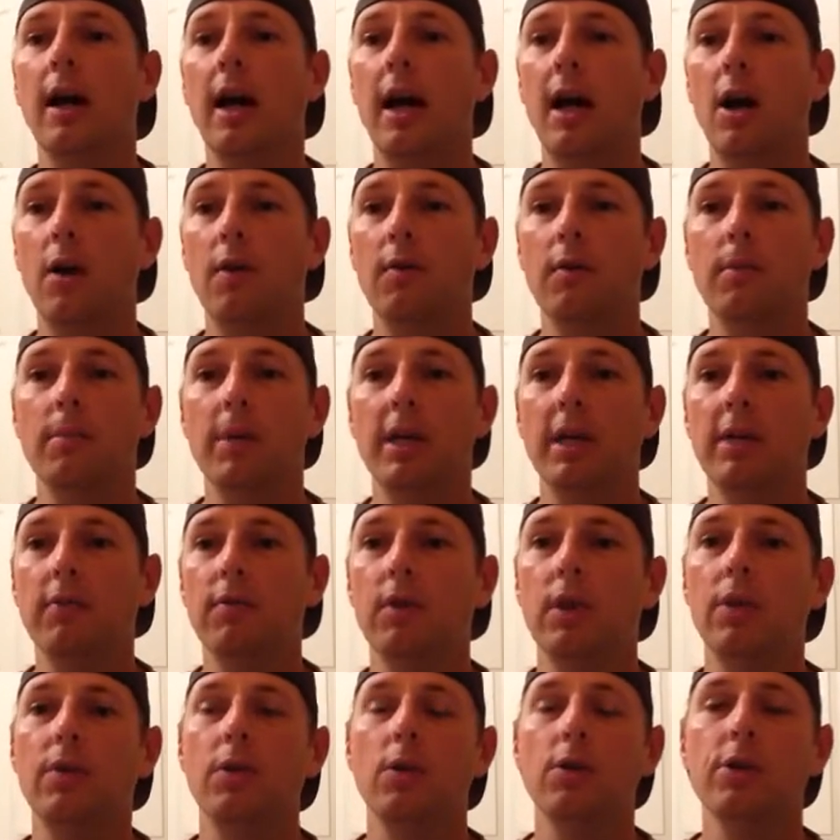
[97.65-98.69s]
however many
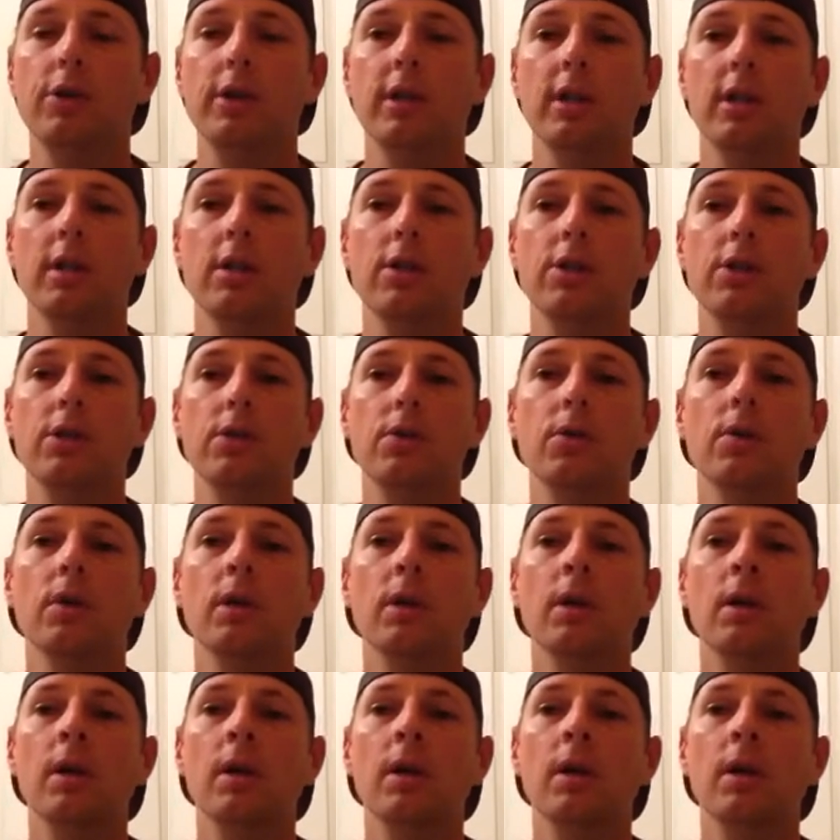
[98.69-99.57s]
free throws you're going to shoot.